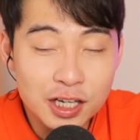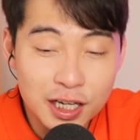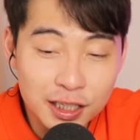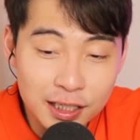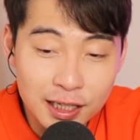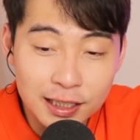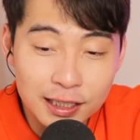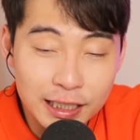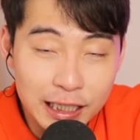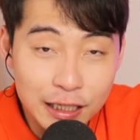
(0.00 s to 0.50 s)

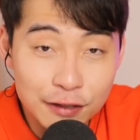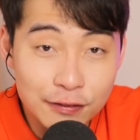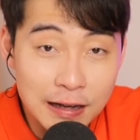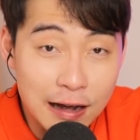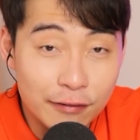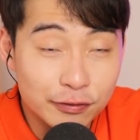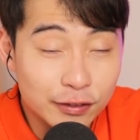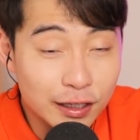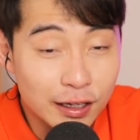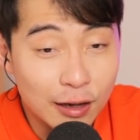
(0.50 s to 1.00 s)
gonna leave
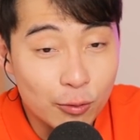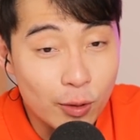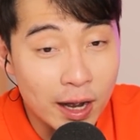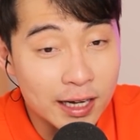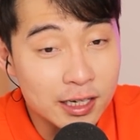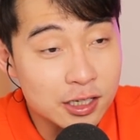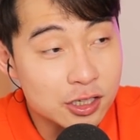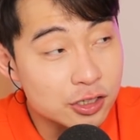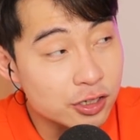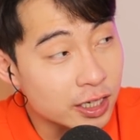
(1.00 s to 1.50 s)
after
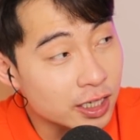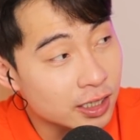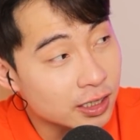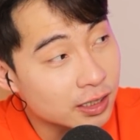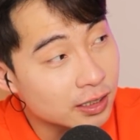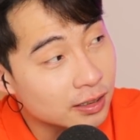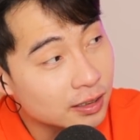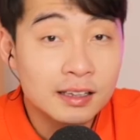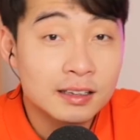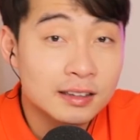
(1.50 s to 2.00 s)
one
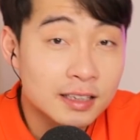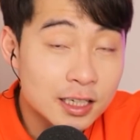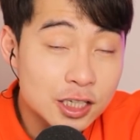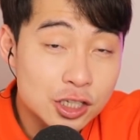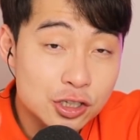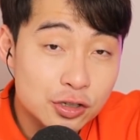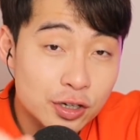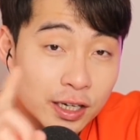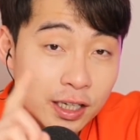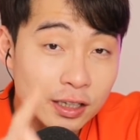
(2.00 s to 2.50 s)
drink. The
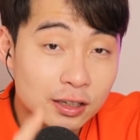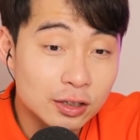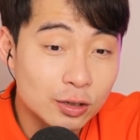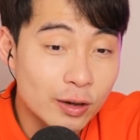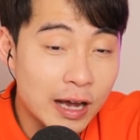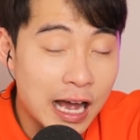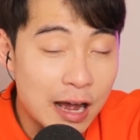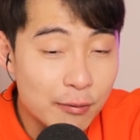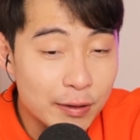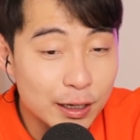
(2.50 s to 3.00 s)
trick to
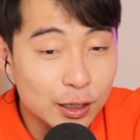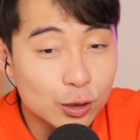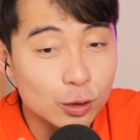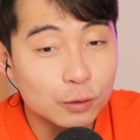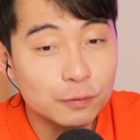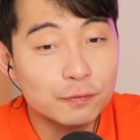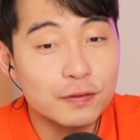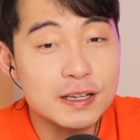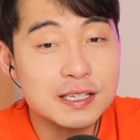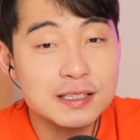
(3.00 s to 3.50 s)
having
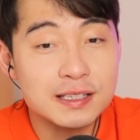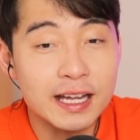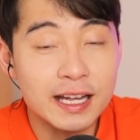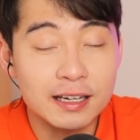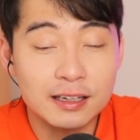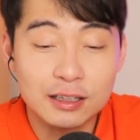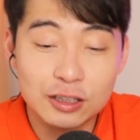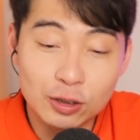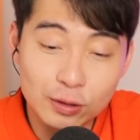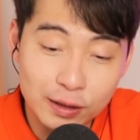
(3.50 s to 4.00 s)
good first
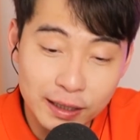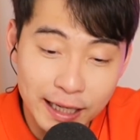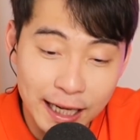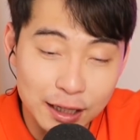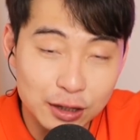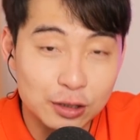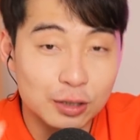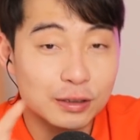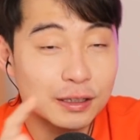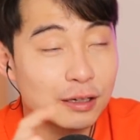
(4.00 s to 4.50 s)
date, you
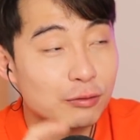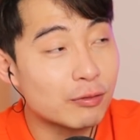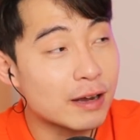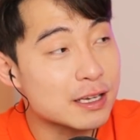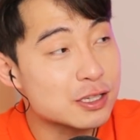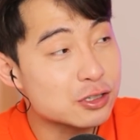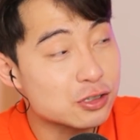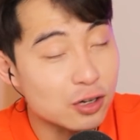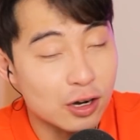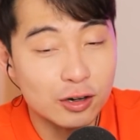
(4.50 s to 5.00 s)
get to the
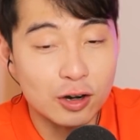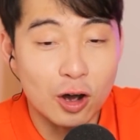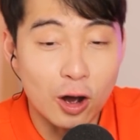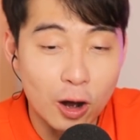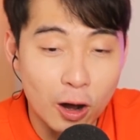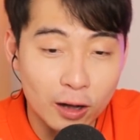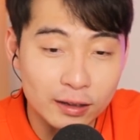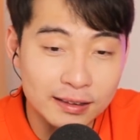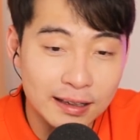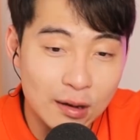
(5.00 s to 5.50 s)
restaurant,
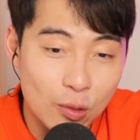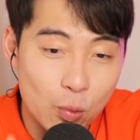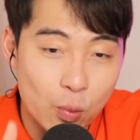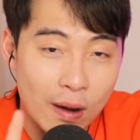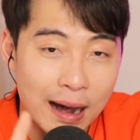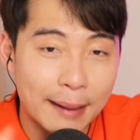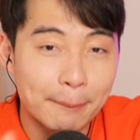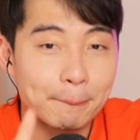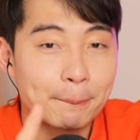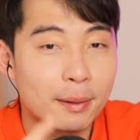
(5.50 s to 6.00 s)
order
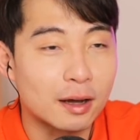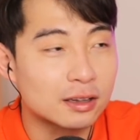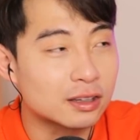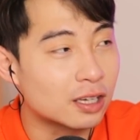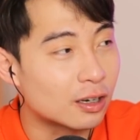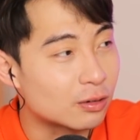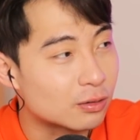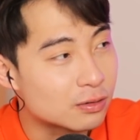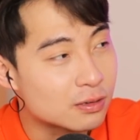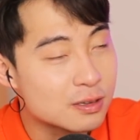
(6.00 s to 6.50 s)
one
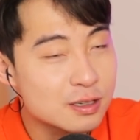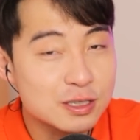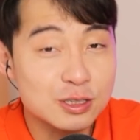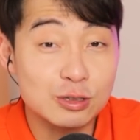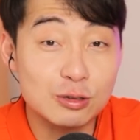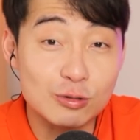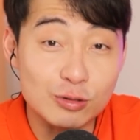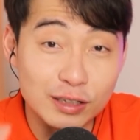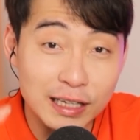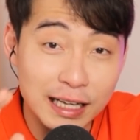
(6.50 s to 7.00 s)
bottle. So
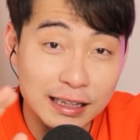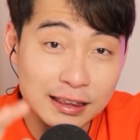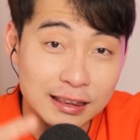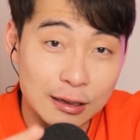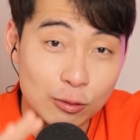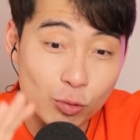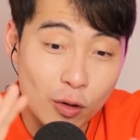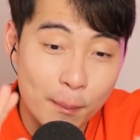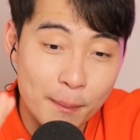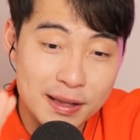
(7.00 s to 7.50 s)
you get
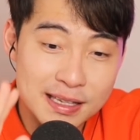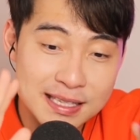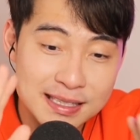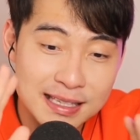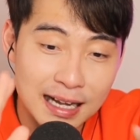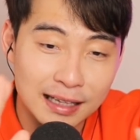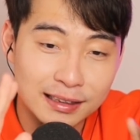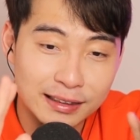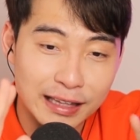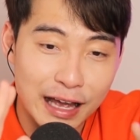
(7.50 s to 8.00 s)
the woman
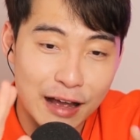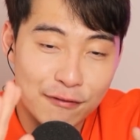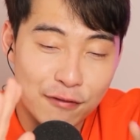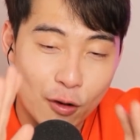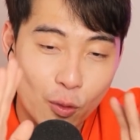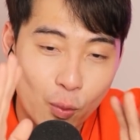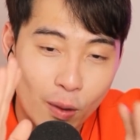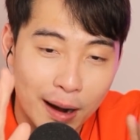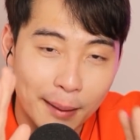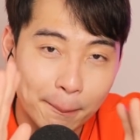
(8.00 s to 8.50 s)
stuck there
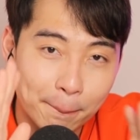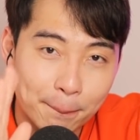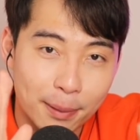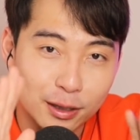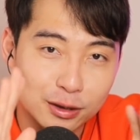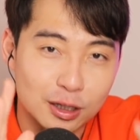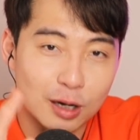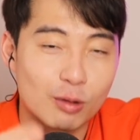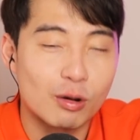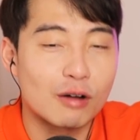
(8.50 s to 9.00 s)
for one
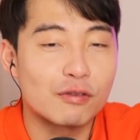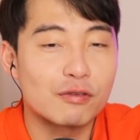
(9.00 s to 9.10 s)
bottle